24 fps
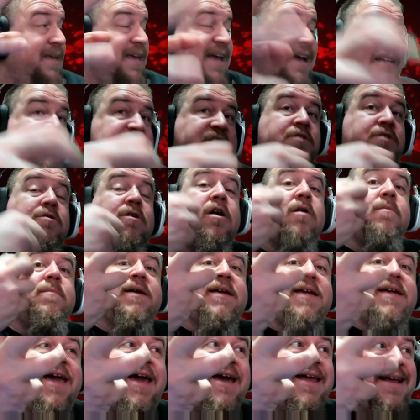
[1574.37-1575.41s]
yes, there are
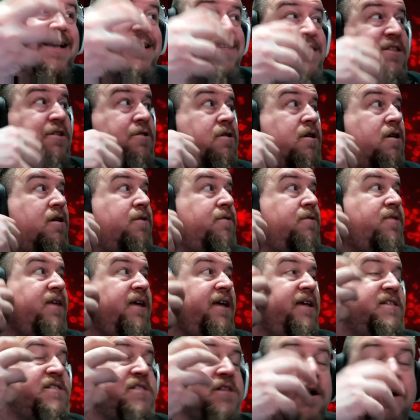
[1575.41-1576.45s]
mechanics, there are
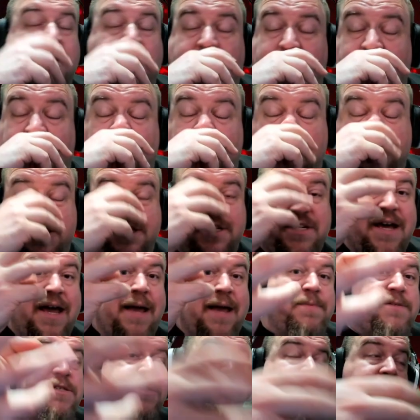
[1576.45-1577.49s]
these uh,
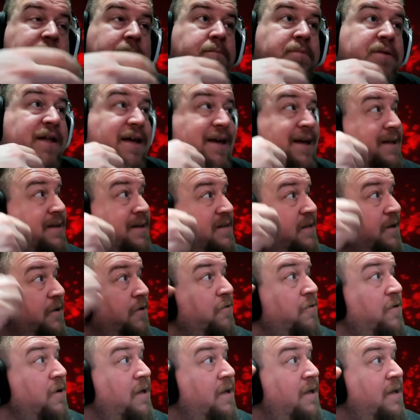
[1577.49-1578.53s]
archetypes you can play
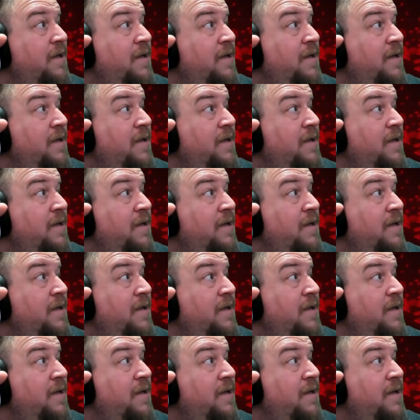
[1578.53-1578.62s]
into.